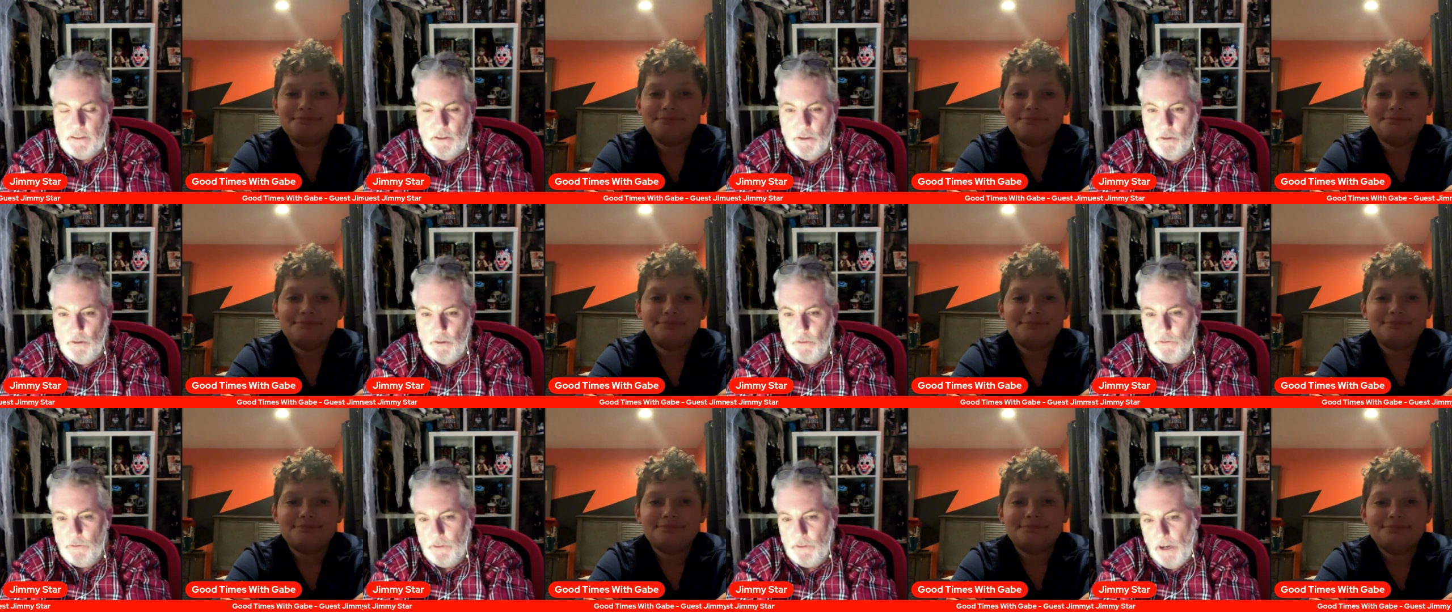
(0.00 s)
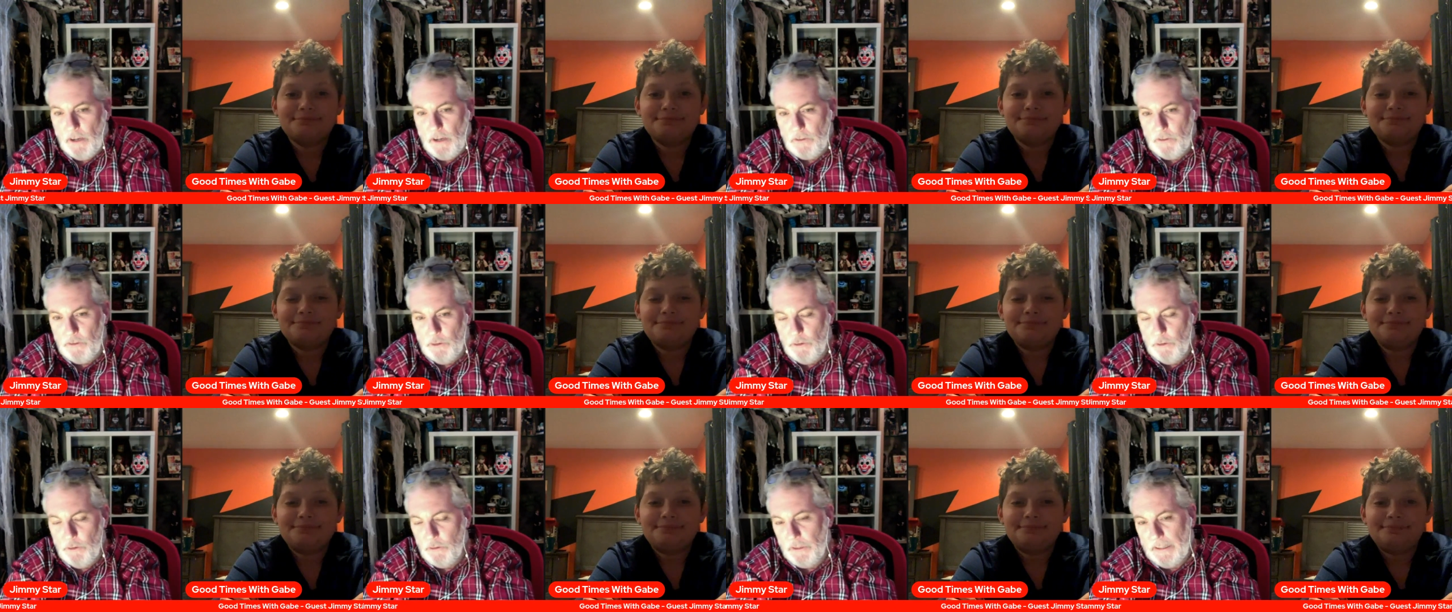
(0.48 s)
Speaker 1: you know,
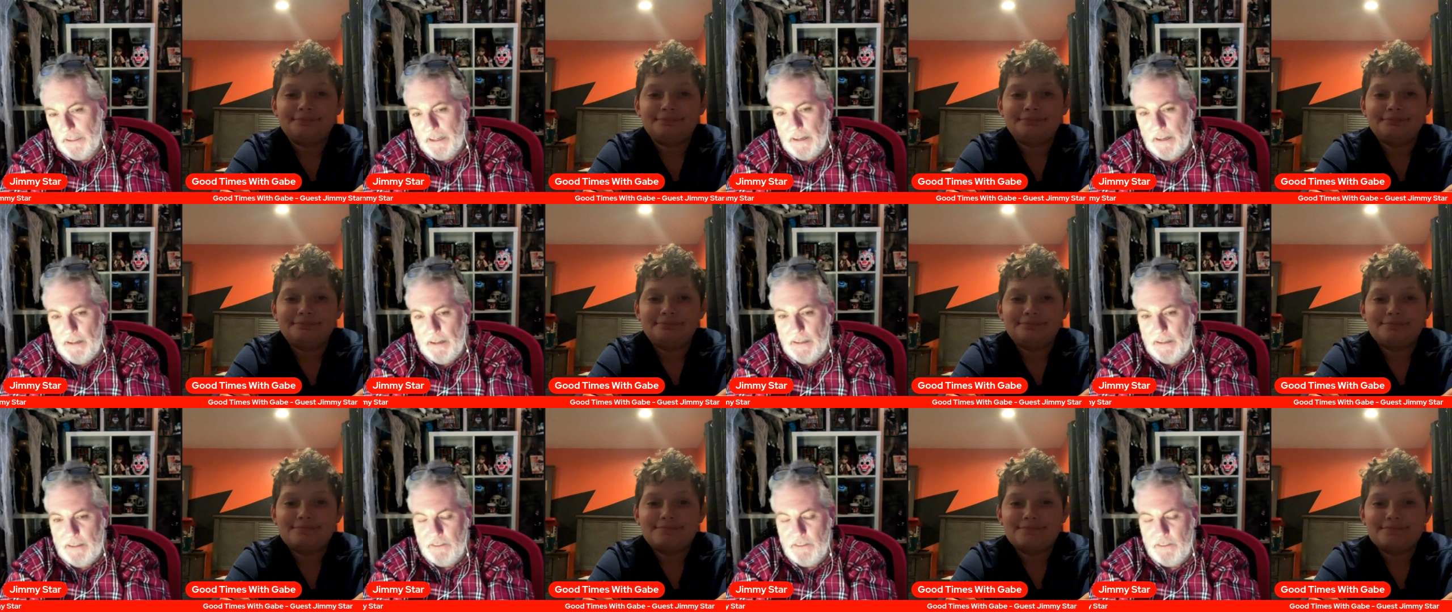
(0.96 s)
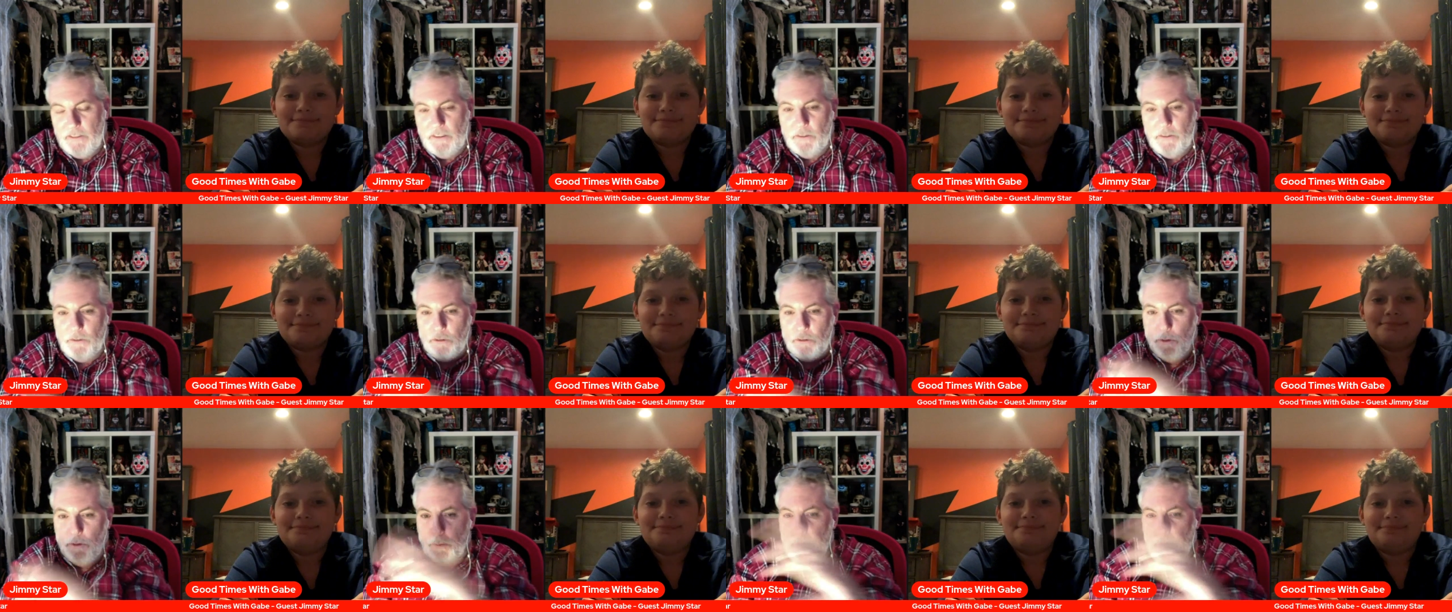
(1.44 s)
doctor who's like kind of like a
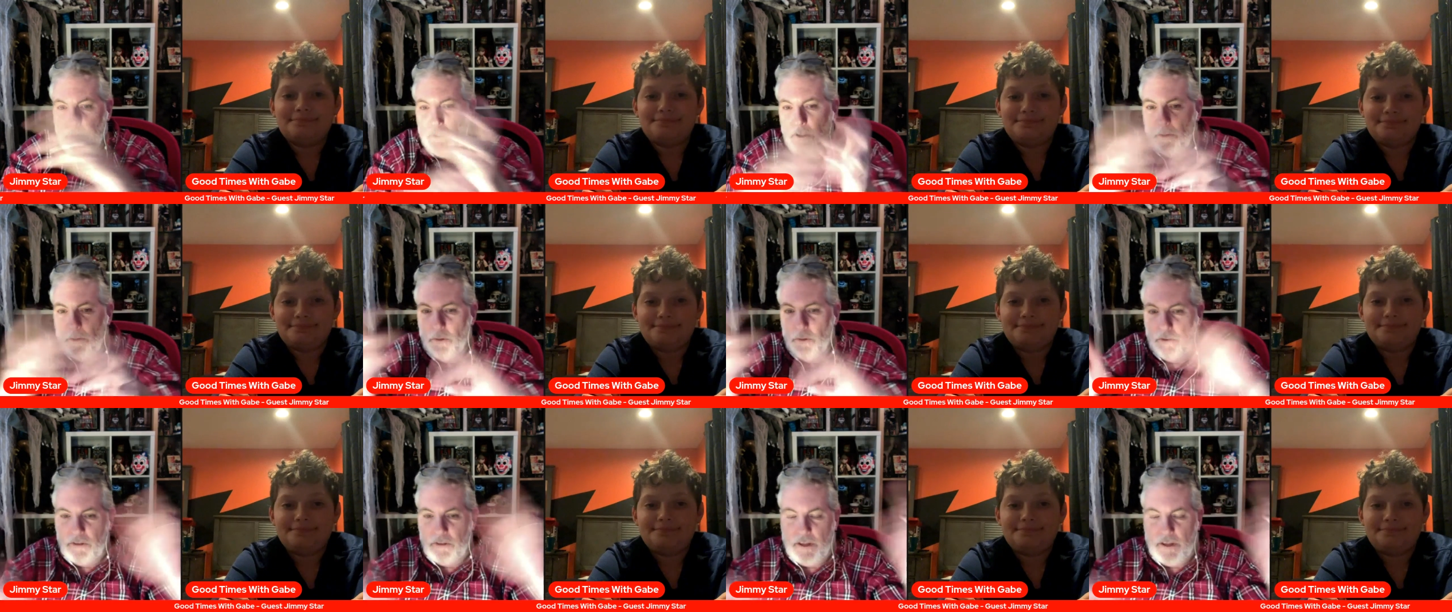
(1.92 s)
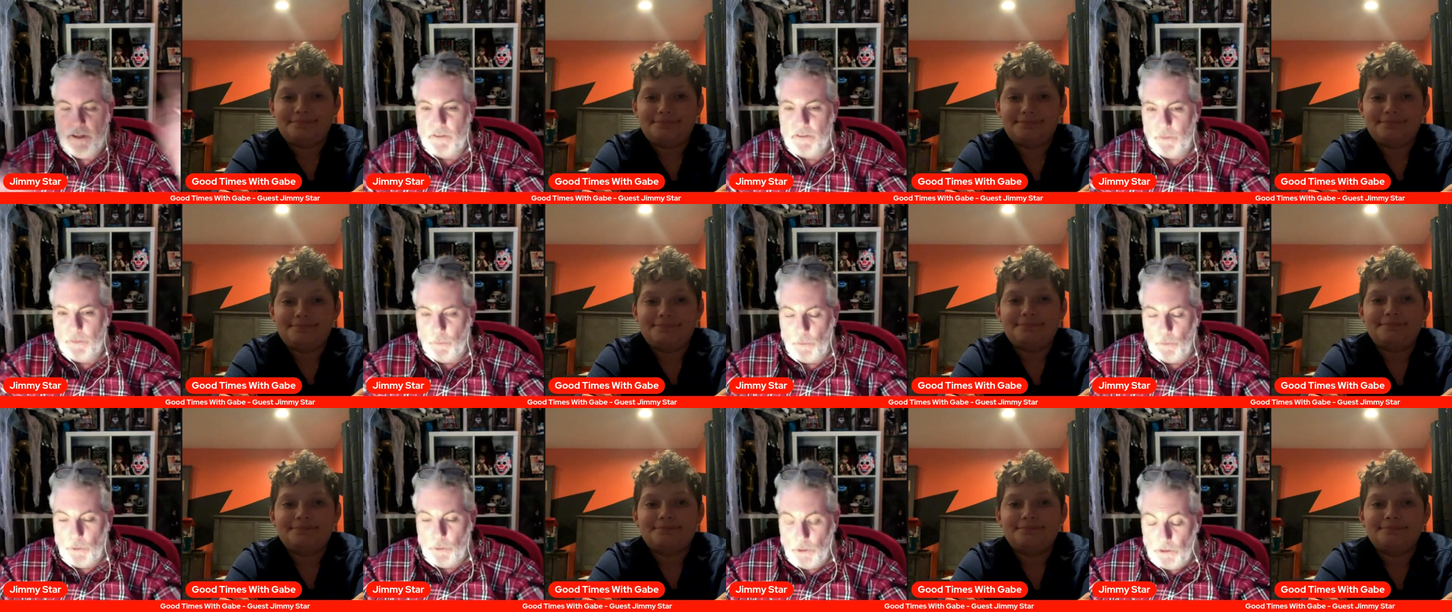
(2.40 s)
su- superhero and
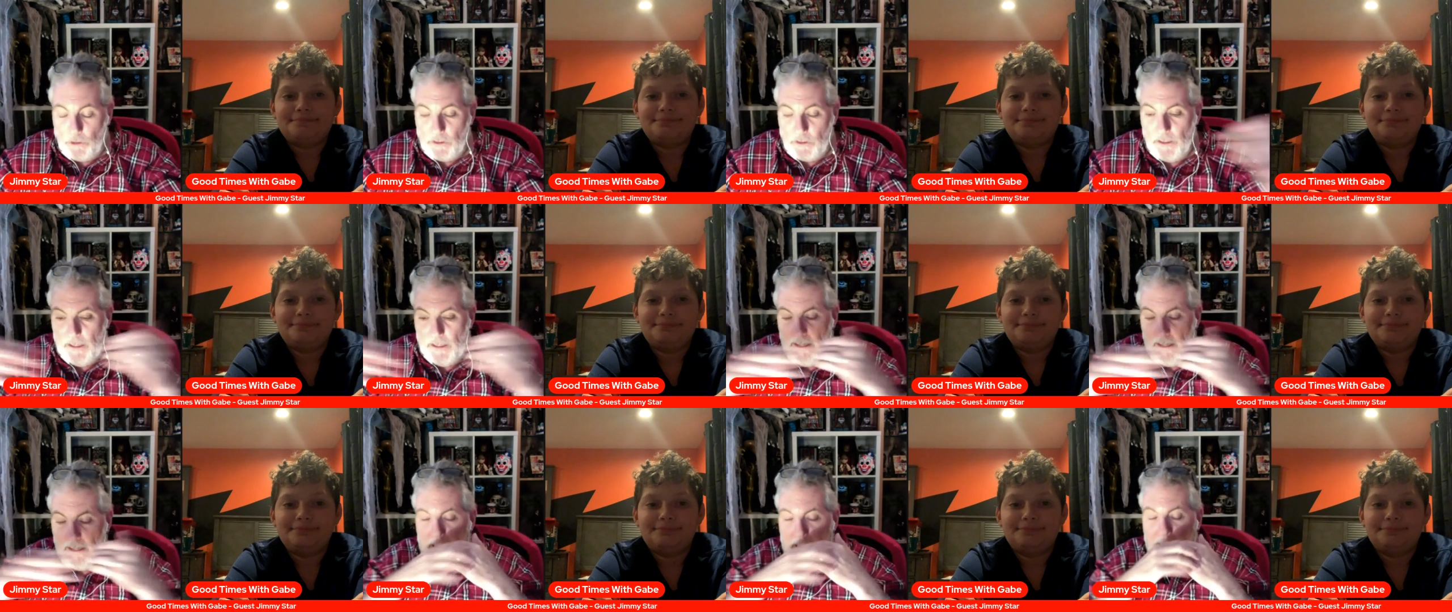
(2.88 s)
saves the world.